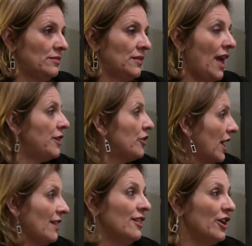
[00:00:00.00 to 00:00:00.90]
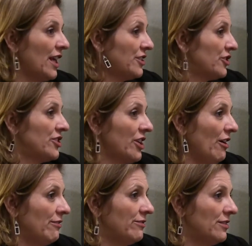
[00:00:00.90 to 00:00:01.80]
And you can look at
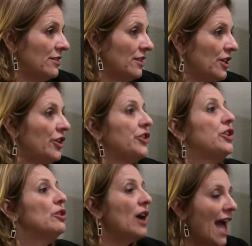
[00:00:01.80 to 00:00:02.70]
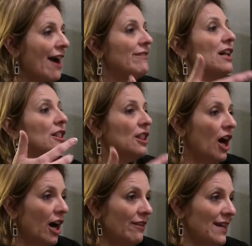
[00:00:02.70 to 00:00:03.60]
yourself. You have a
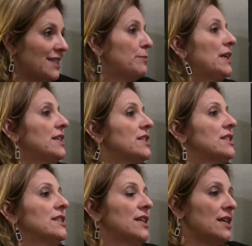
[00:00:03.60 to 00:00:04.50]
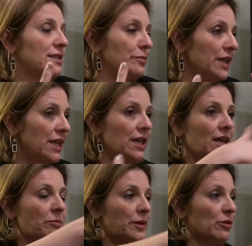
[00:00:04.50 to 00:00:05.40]
lot of expectations as me
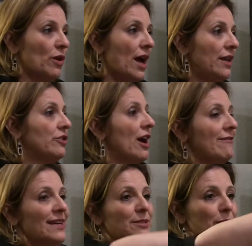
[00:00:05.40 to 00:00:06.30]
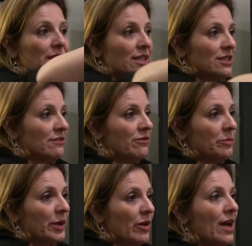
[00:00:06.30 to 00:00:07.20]
and Pierrette. You have expectations for
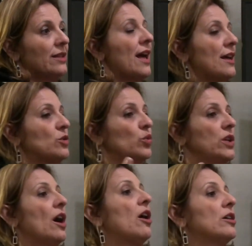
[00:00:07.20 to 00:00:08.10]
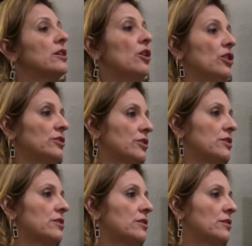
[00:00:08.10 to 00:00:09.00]
Pierrette as we are the
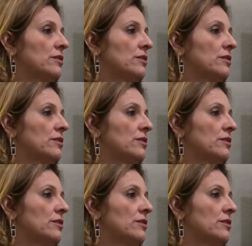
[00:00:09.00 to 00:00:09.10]
owners,